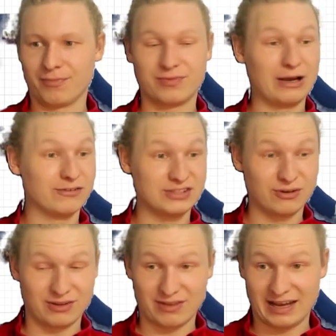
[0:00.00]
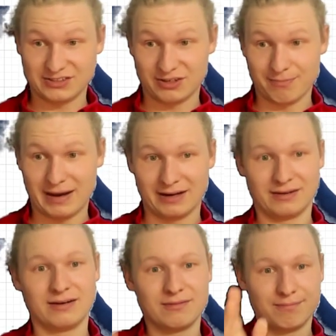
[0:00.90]
they obviously don't have the hexagon pattern
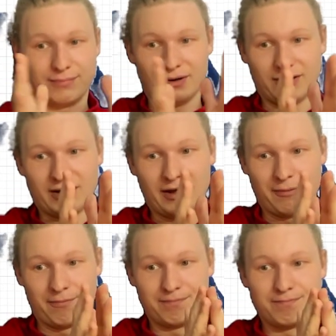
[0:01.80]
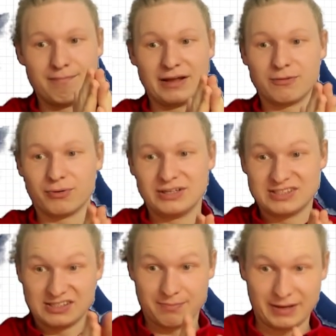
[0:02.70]
in, but I made the bodies
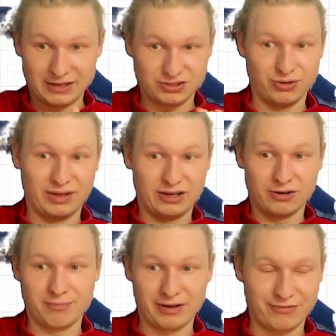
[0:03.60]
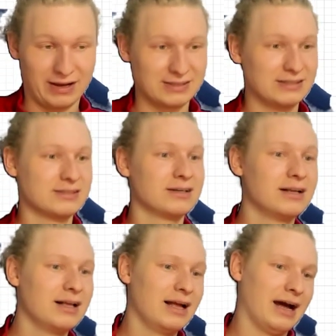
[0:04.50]
disappear so they couldn't be affected.
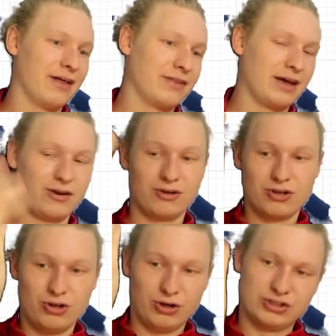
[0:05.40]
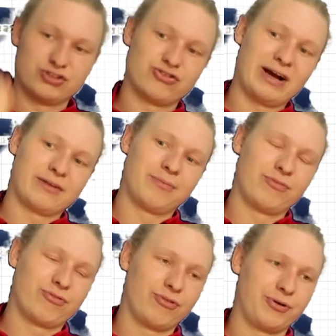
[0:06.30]
And then you can just drag them
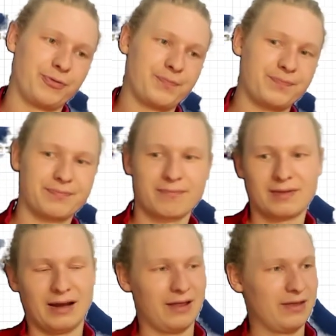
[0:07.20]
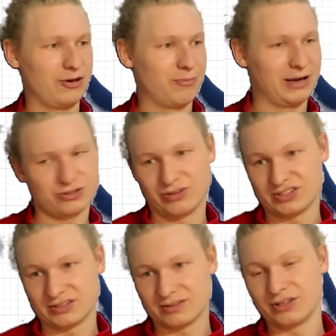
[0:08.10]
through, and then you make sure it's
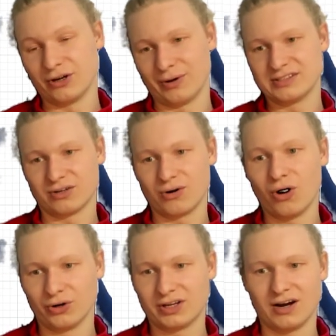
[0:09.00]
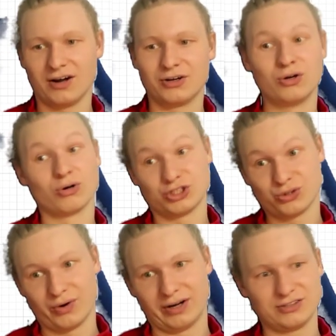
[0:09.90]
on cut, not
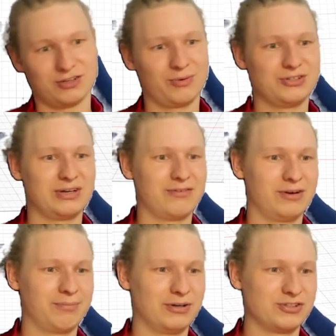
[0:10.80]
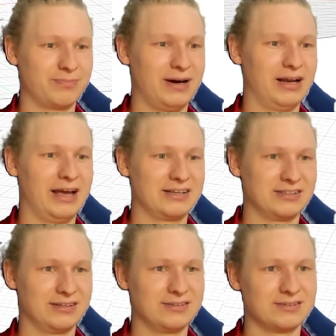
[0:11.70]
join, because otherwise you'd have a bunch of pile of
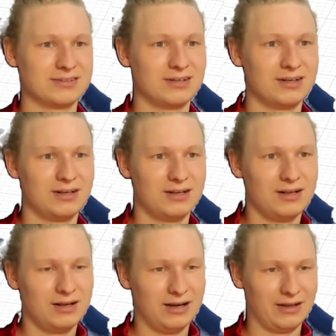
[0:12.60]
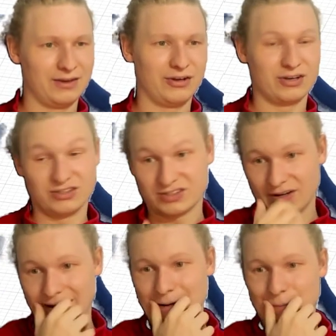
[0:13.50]
hexagons, and then you can just cut
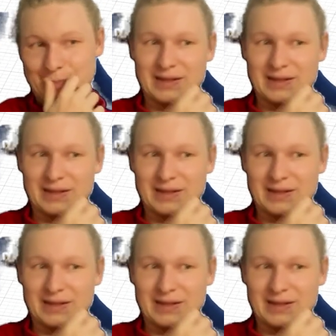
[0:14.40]
it out.